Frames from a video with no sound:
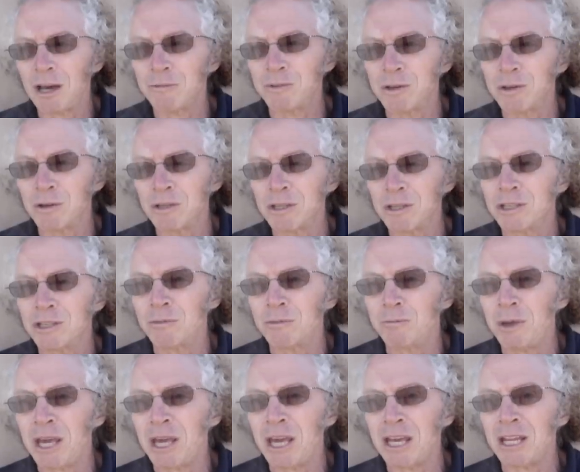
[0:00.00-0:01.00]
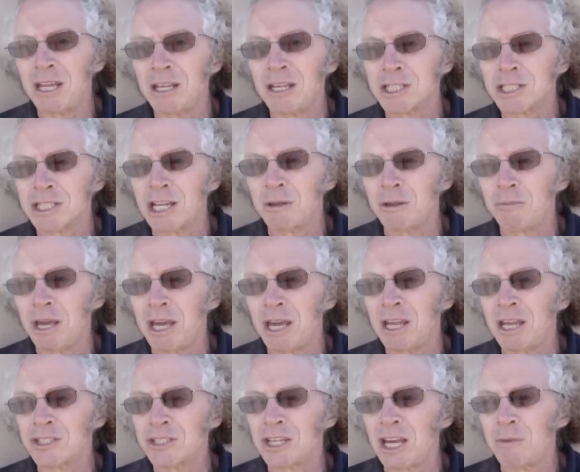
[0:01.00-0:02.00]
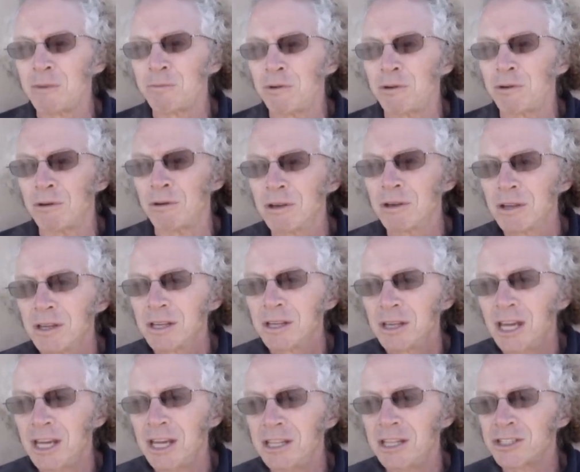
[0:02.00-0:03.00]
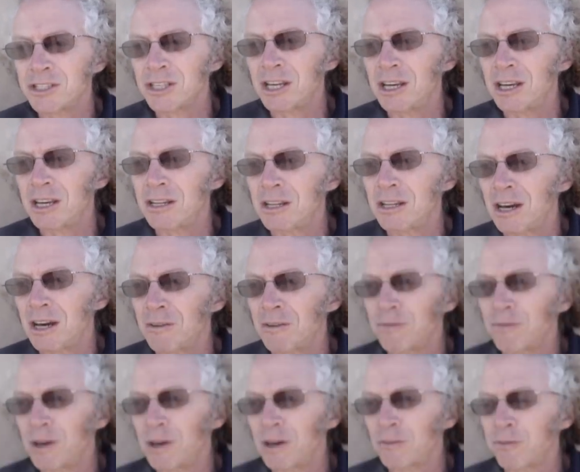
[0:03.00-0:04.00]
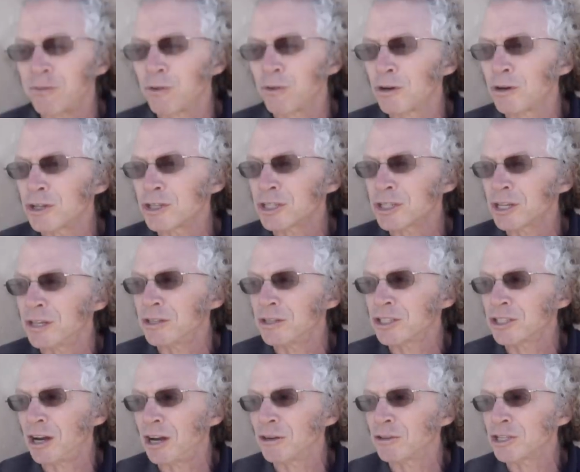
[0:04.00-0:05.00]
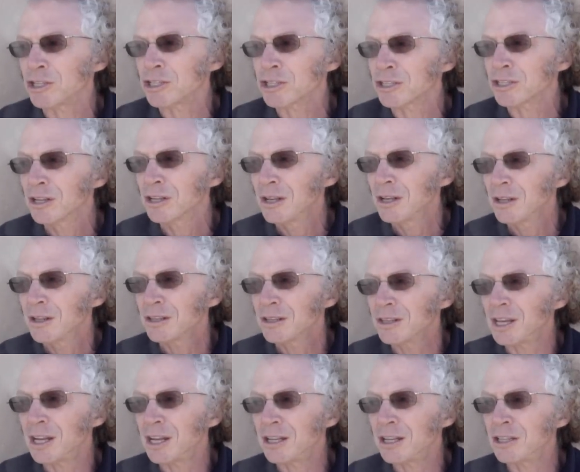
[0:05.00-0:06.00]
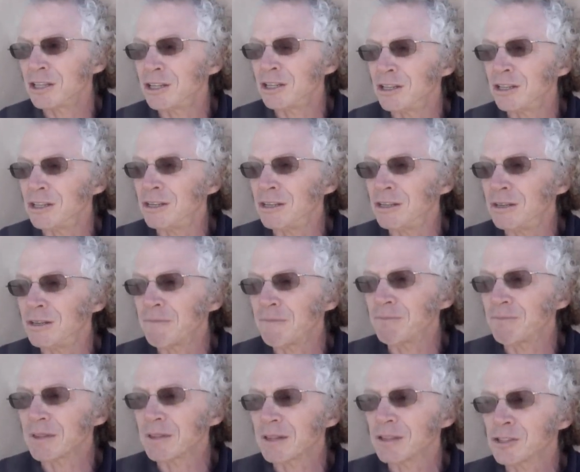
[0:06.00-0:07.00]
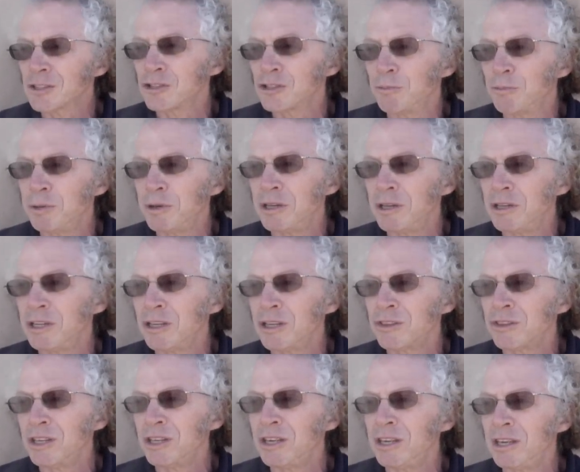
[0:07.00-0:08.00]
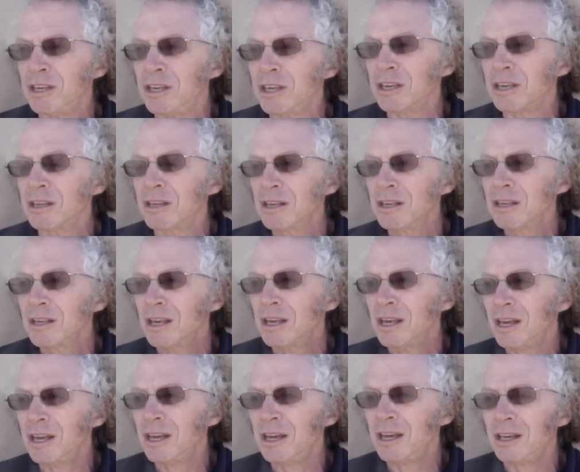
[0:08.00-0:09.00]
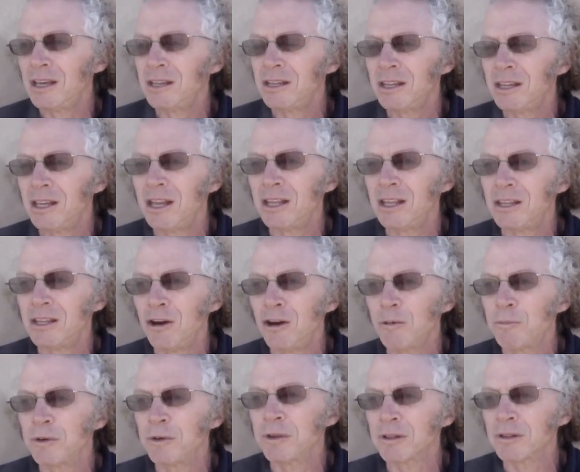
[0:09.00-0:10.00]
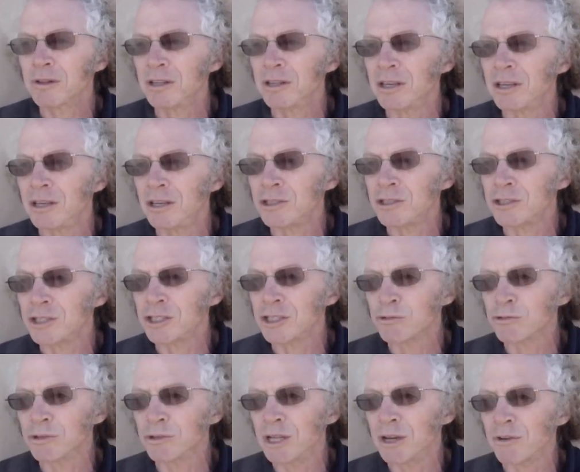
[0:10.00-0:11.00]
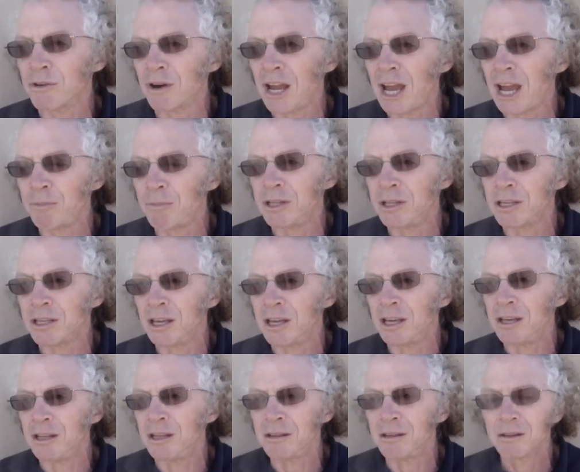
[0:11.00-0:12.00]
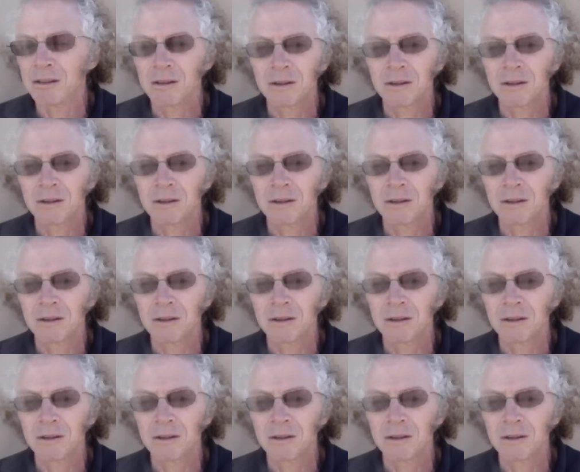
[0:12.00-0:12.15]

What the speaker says: I feel he set a bad example, and he said, I felt foolish and childish that I did a stupidity thing, and hopingly this will never happen again.